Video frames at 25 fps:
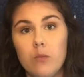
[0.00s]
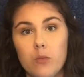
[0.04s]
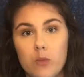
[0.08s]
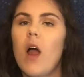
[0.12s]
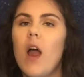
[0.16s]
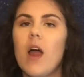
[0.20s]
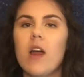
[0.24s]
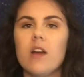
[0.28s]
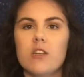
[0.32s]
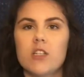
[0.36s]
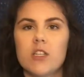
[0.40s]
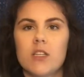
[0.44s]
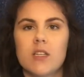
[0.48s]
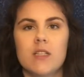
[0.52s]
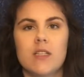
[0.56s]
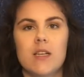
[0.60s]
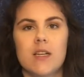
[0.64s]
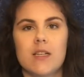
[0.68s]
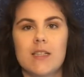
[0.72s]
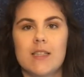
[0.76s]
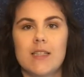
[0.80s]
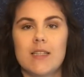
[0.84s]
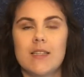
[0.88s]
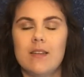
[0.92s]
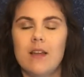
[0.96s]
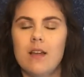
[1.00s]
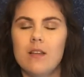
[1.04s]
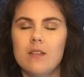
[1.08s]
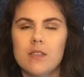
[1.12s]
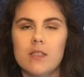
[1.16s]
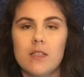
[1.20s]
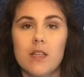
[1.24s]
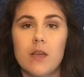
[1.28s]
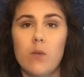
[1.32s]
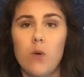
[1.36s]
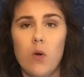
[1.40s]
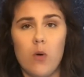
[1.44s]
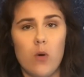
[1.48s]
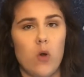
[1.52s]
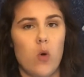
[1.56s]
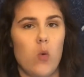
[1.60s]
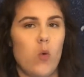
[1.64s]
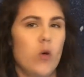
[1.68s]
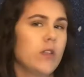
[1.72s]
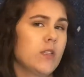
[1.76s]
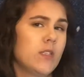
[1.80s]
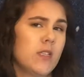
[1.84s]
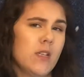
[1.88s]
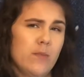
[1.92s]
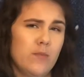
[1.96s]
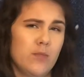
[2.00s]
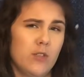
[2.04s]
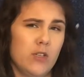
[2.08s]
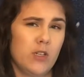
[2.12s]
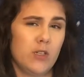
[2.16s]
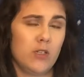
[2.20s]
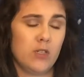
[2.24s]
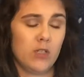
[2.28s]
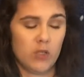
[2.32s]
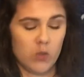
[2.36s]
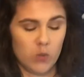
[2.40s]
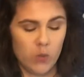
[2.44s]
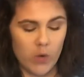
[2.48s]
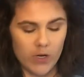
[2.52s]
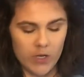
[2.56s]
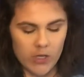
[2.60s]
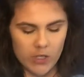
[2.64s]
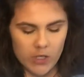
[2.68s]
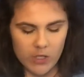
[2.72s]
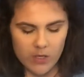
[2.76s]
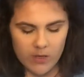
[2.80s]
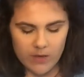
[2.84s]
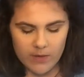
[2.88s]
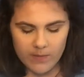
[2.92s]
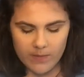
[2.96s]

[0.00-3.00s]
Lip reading: Prior to conducting the tests, they won't know what substance is which.